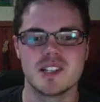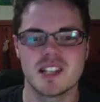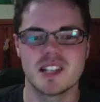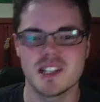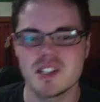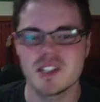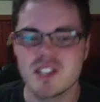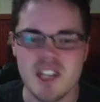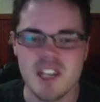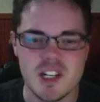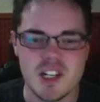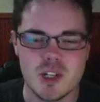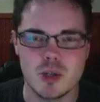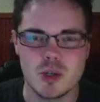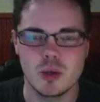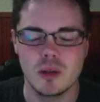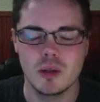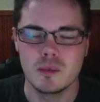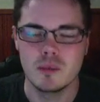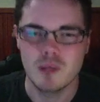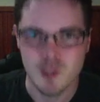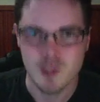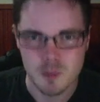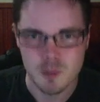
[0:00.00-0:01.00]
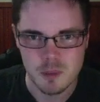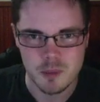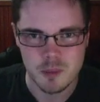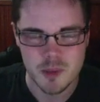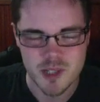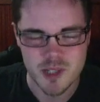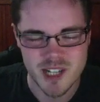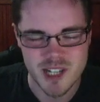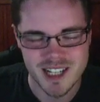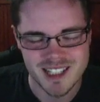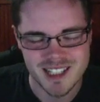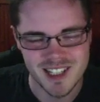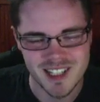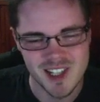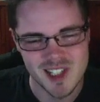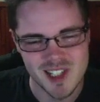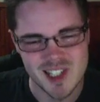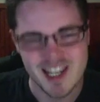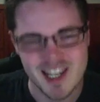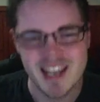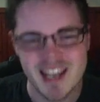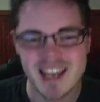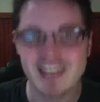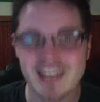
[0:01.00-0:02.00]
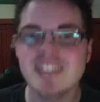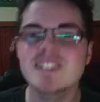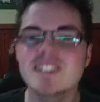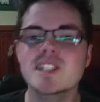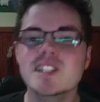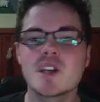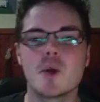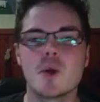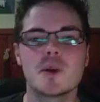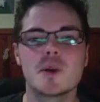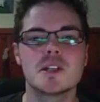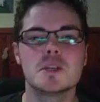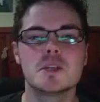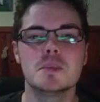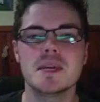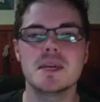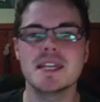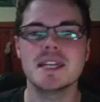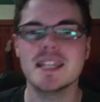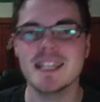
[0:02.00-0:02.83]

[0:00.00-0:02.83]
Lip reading: Ancestral, and multiple projectiles. It is going to be